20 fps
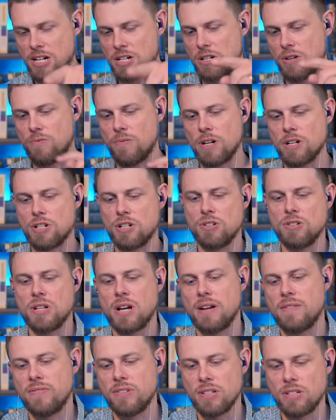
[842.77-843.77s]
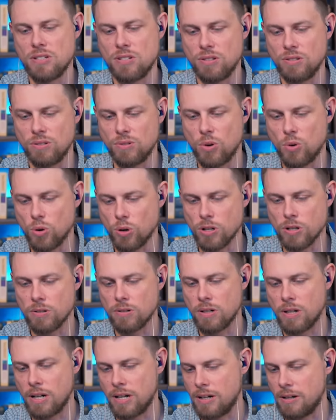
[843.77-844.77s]
actually, why don't you dive into,
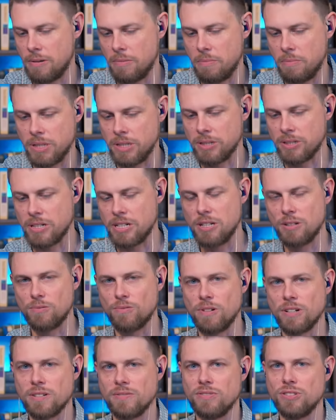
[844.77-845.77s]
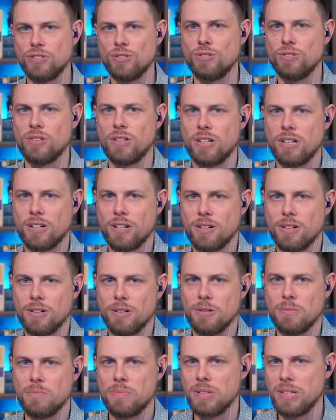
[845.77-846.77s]
or Miller, either one of you,
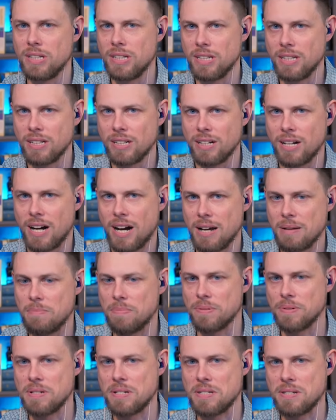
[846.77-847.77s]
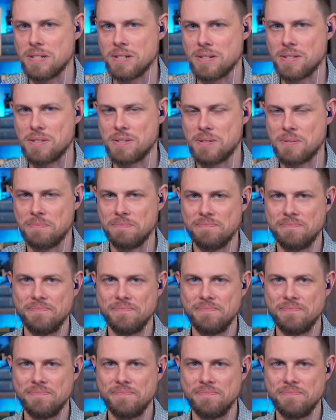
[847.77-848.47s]
her being a high priestess?